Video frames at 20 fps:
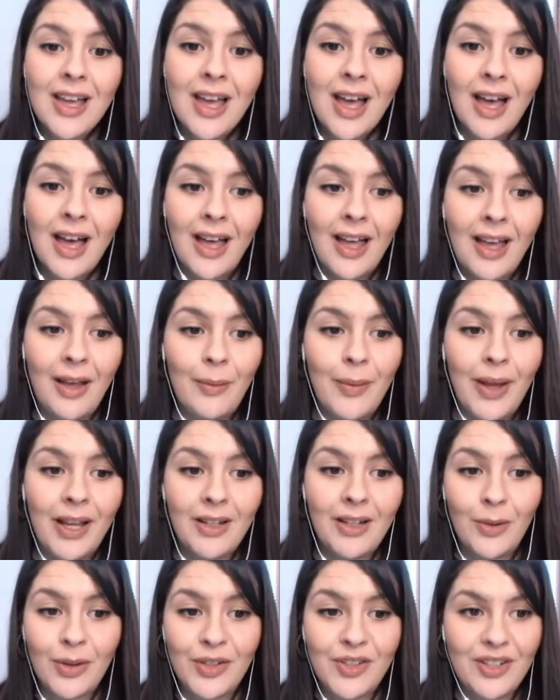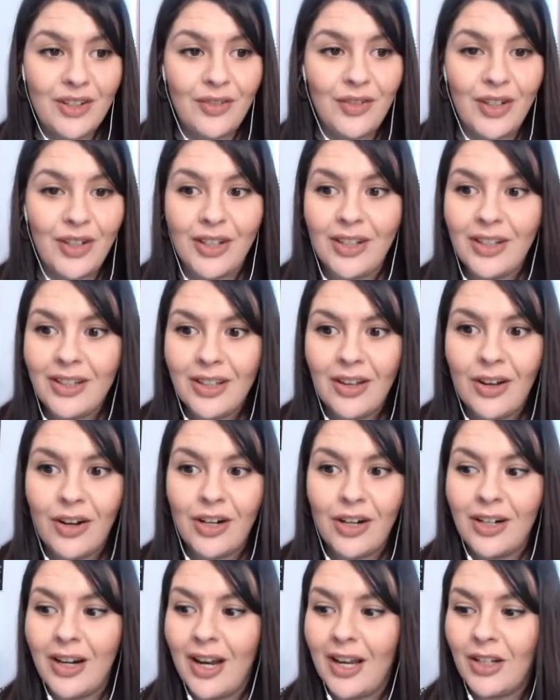Um, I know it's difficult,
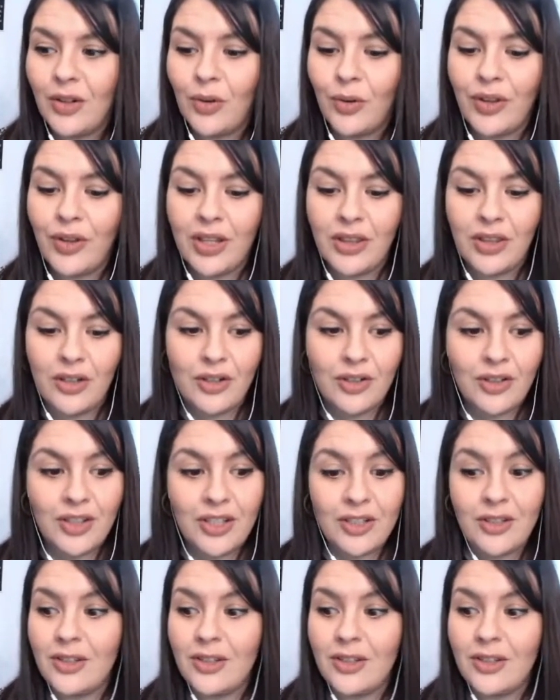or I know that there